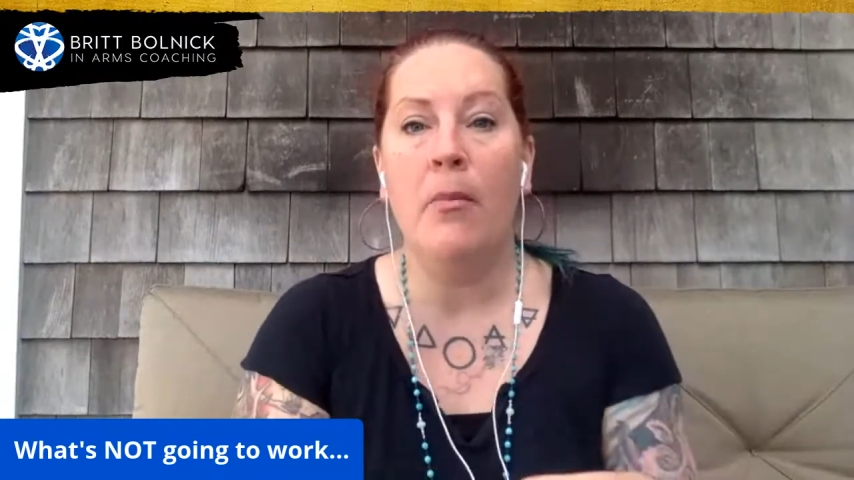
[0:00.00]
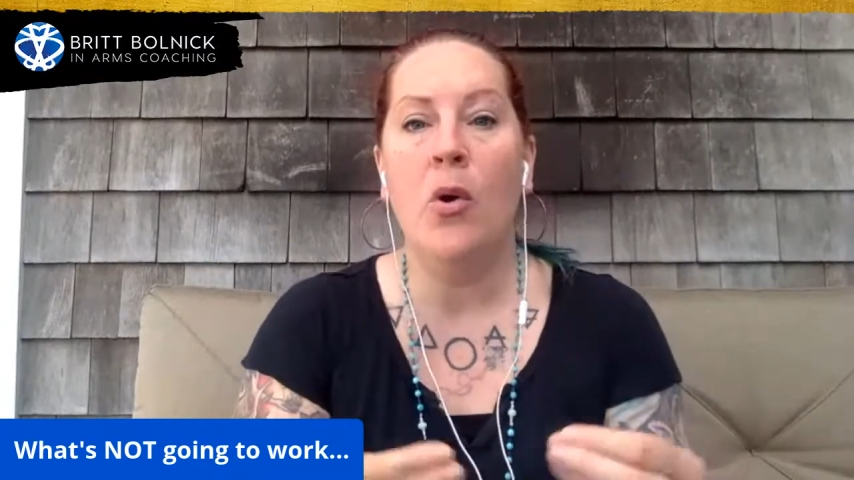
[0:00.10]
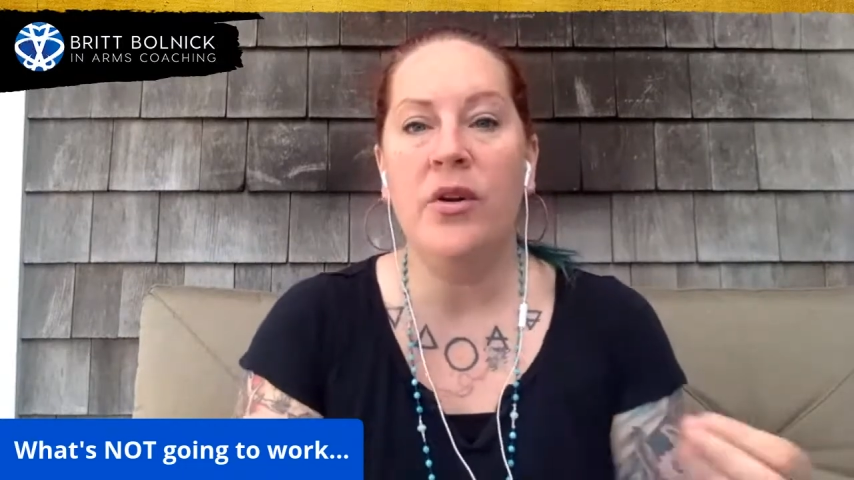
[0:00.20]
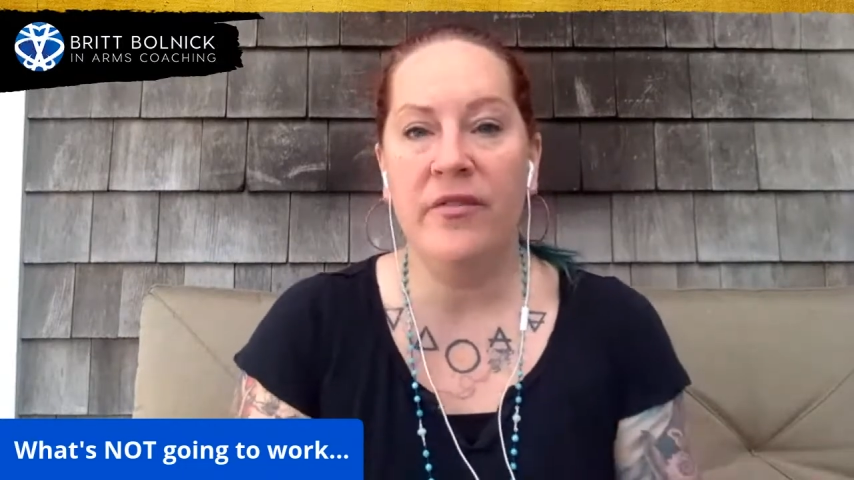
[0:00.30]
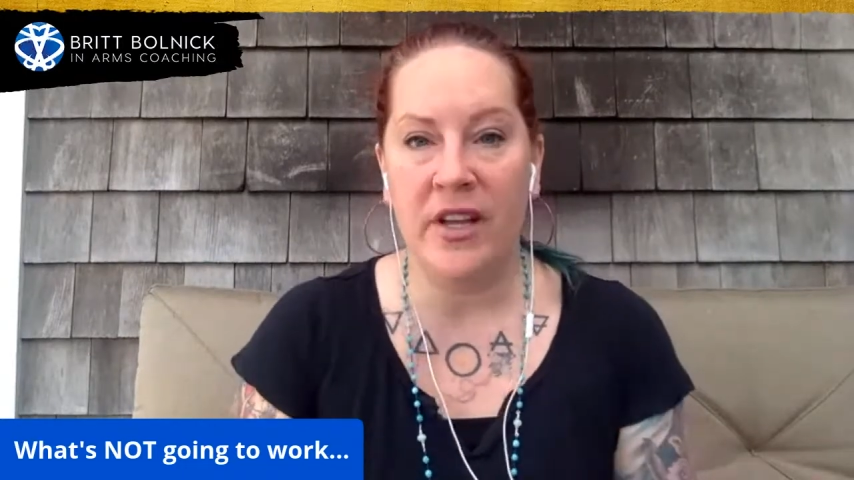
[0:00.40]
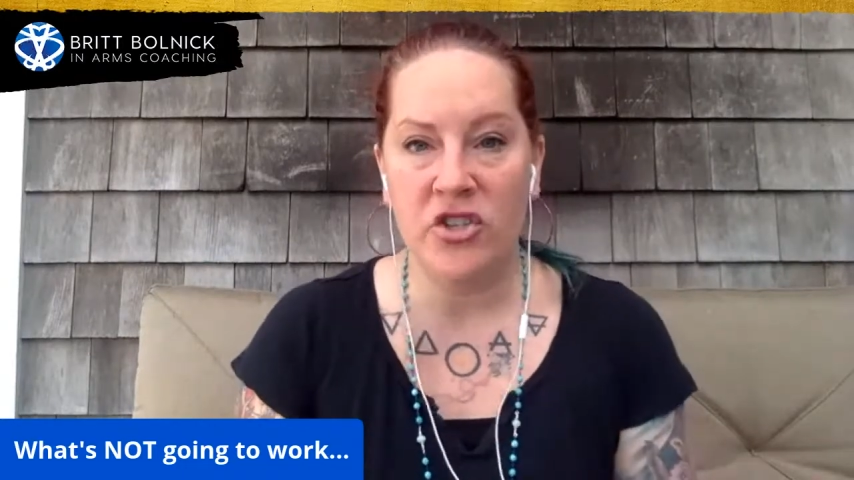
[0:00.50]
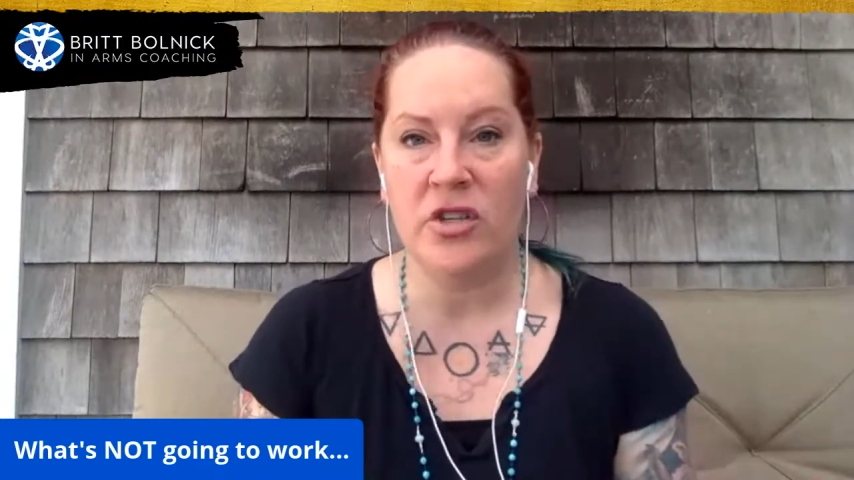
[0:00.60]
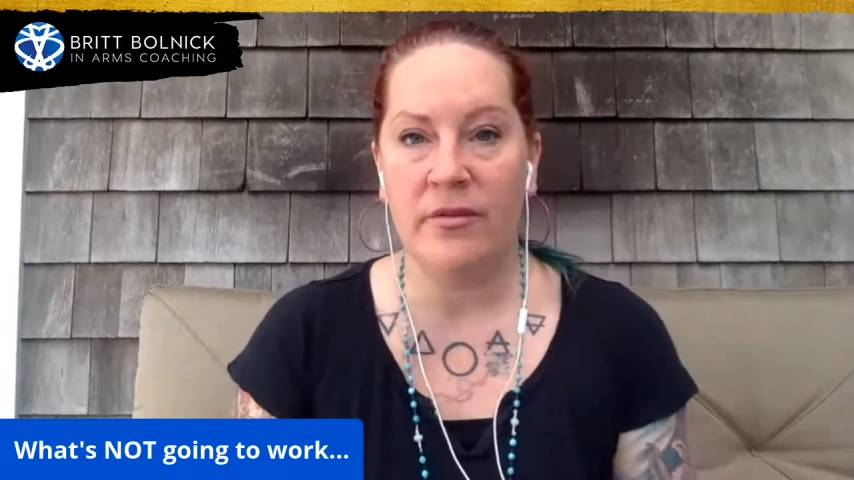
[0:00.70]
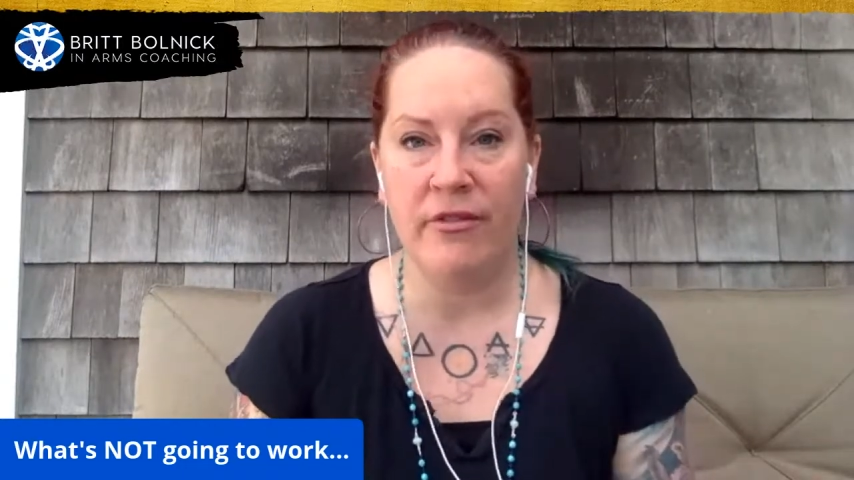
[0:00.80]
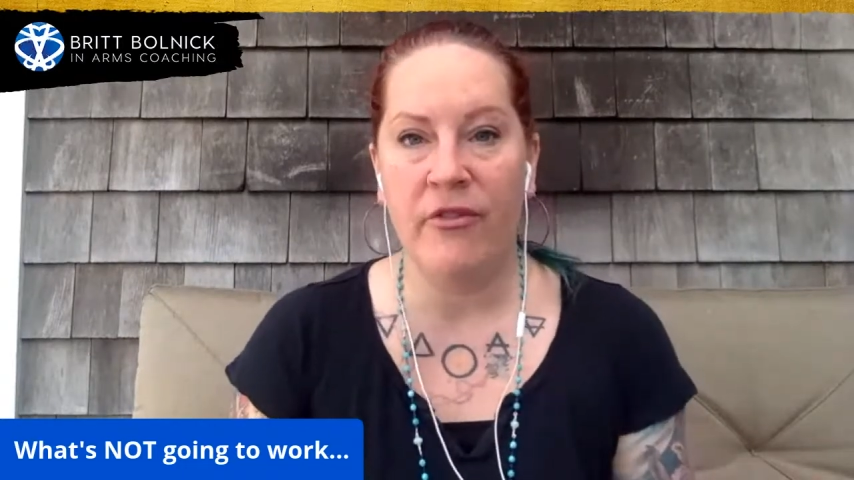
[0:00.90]

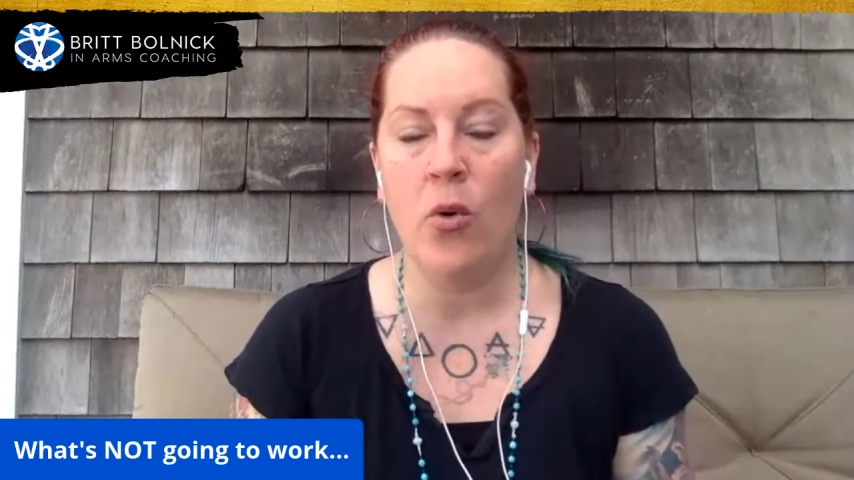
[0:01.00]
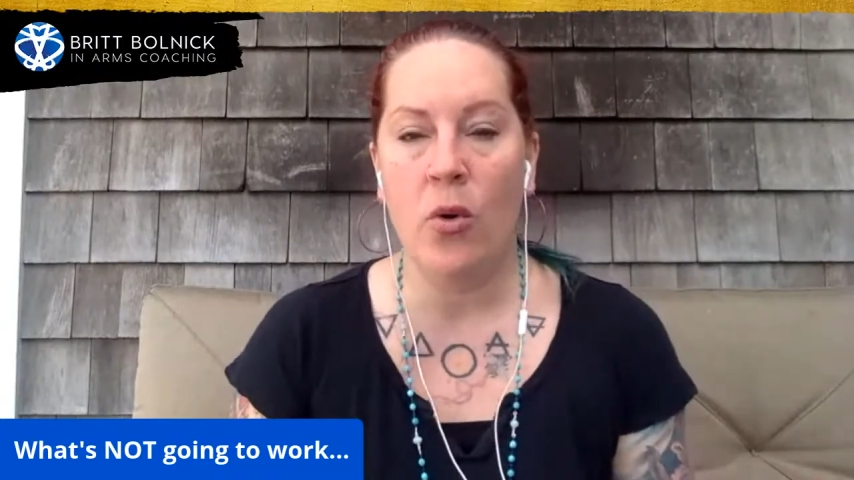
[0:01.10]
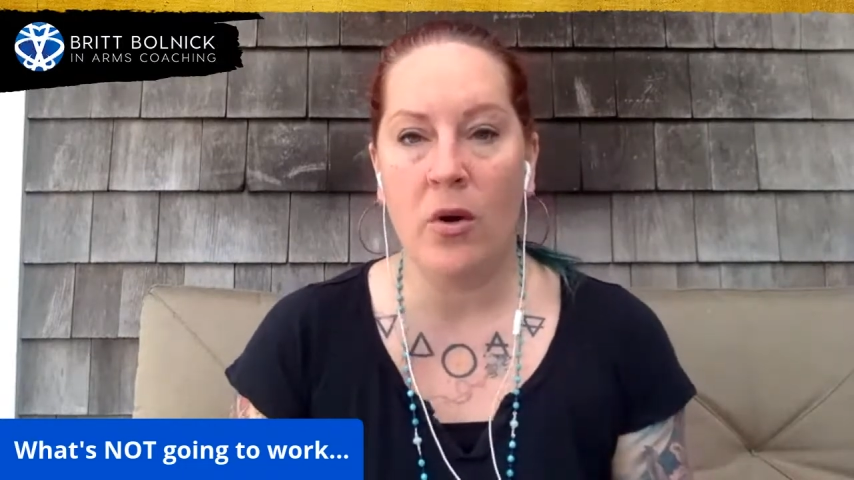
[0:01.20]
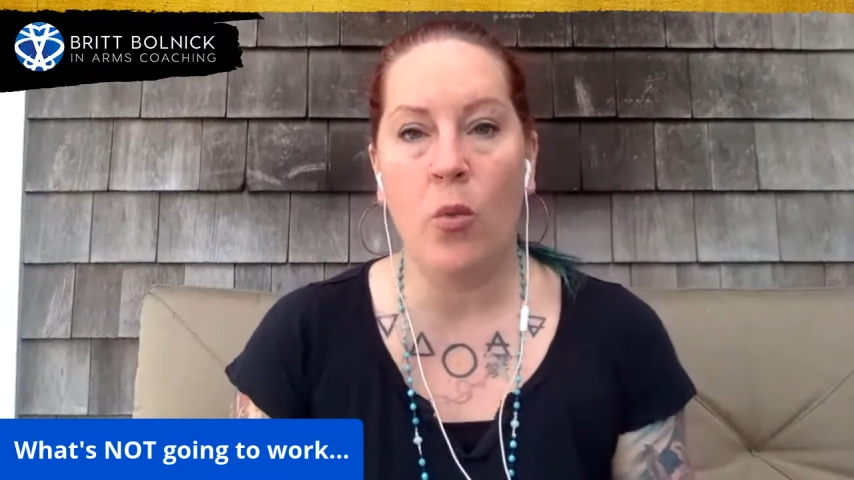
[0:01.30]
motivation for